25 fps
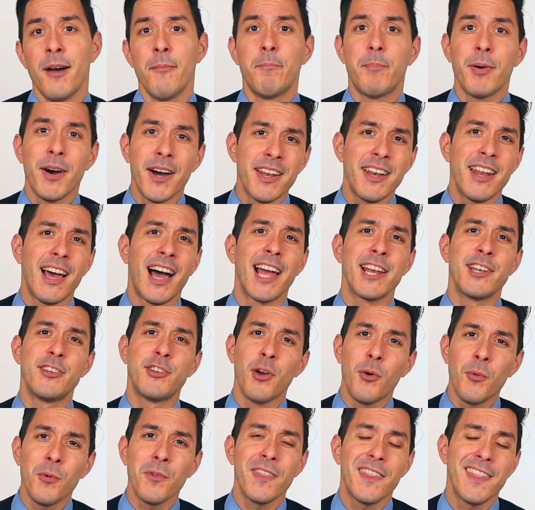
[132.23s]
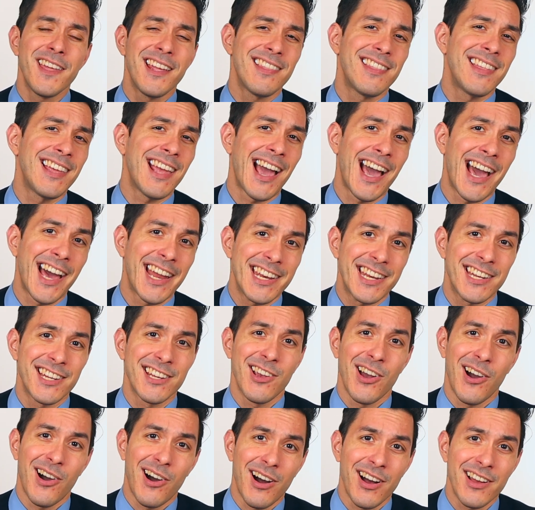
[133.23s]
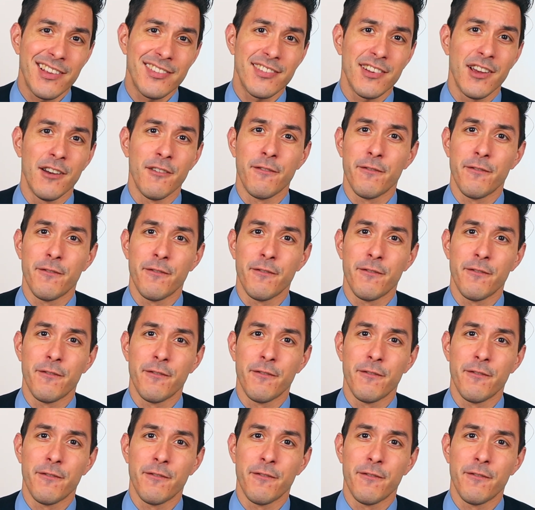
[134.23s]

But I don't think the added cost